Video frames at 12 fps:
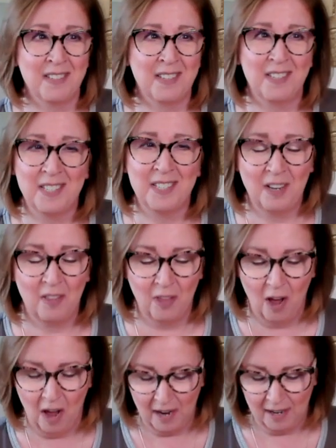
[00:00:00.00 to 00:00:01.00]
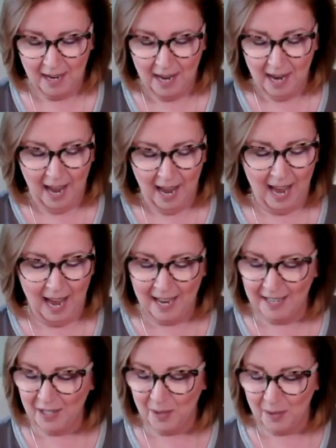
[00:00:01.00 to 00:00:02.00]
It's just a thought.
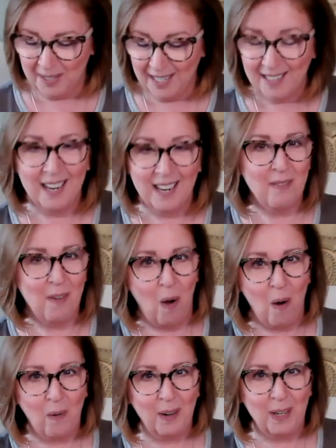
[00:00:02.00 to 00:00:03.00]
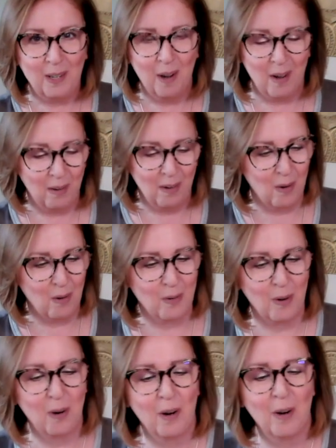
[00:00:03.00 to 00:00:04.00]
And you see that I've already gone
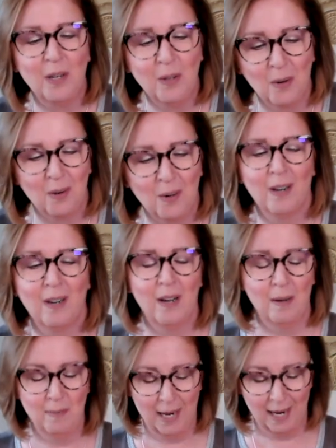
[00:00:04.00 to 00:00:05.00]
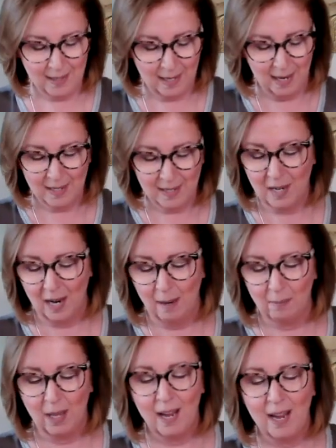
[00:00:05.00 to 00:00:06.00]
over your um, next highest
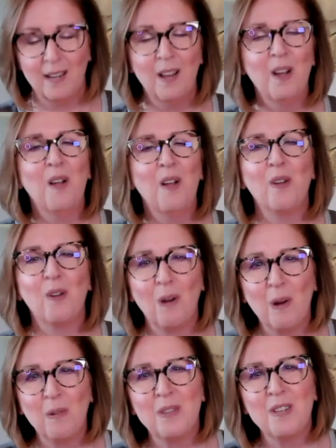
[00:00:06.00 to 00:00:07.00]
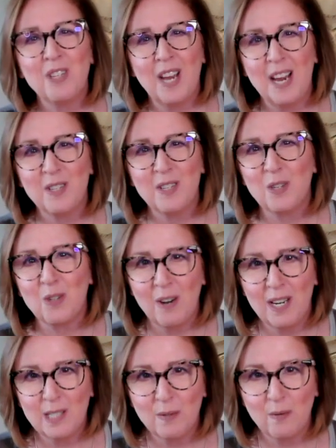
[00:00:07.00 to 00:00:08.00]
timeline. The growth, the change, the
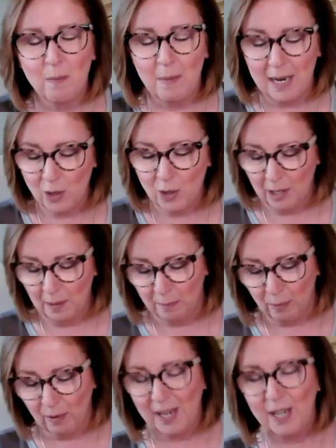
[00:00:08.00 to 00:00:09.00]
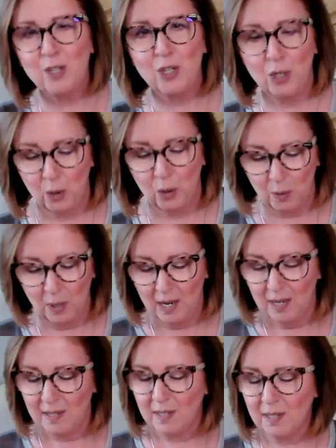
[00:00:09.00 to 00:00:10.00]
transformation brings you
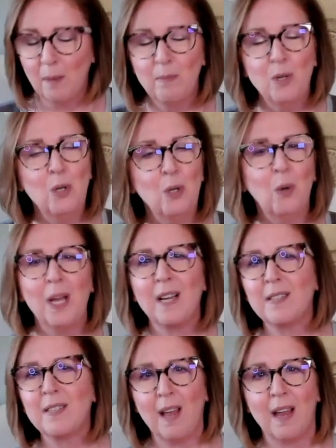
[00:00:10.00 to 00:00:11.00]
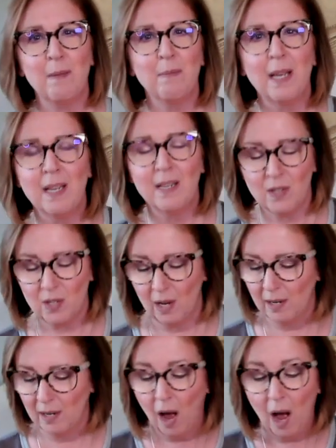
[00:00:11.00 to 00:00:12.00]
some new excitement,
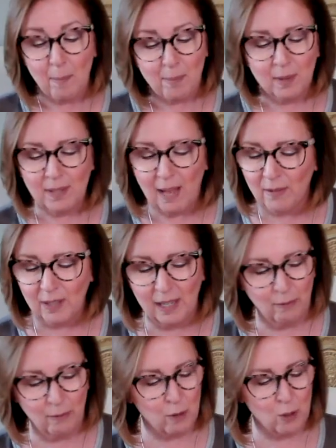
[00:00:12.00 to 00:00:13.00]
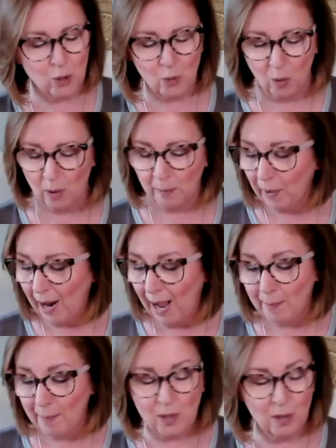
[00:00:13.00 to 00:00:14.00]
an up leveling for sure,
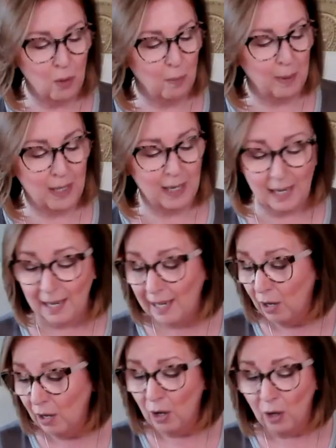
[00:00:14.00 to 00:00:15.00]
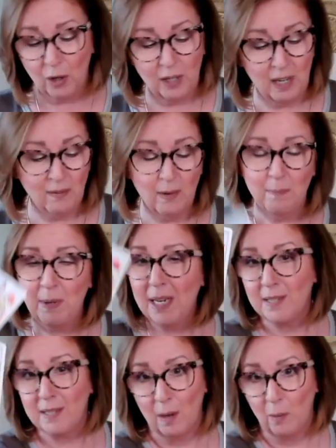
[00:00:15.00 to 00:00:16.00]
perhaps a new beginning, could even
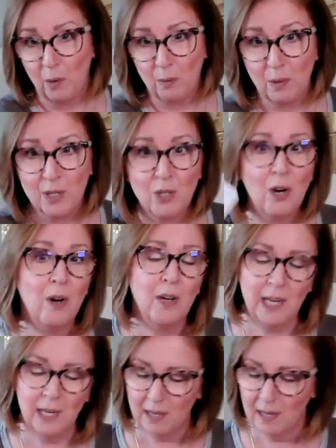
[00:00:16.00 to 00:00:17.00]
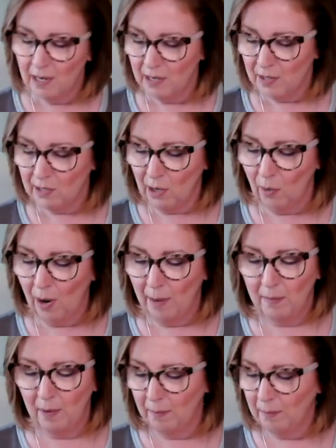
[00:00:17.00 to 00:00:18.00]
be someone returning. So
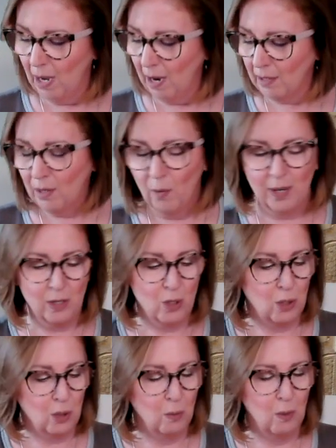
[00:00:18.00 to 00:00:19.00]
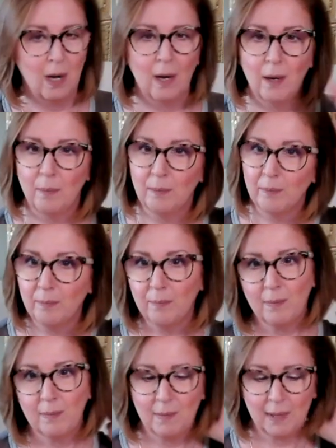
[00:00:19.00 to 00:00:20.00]
I'm, I'm not going to um,
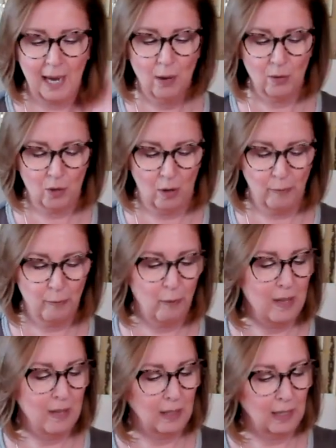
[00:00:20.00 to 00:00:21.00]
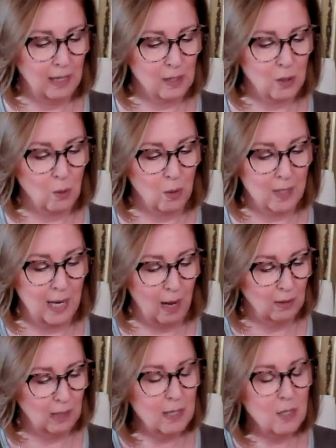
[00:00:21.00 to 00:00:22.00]
count our friend the King of Swords
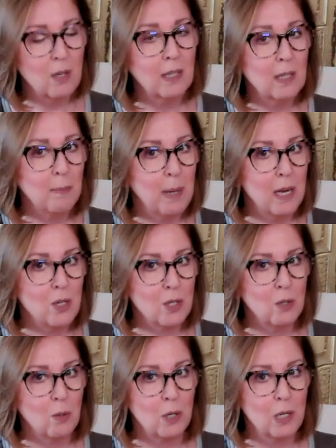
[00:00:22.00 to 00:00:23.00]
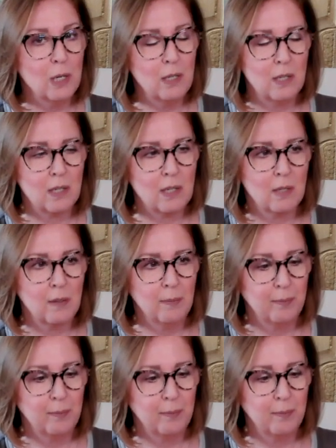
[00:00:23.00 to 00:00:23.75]
out. Let's look at the Page of Swords.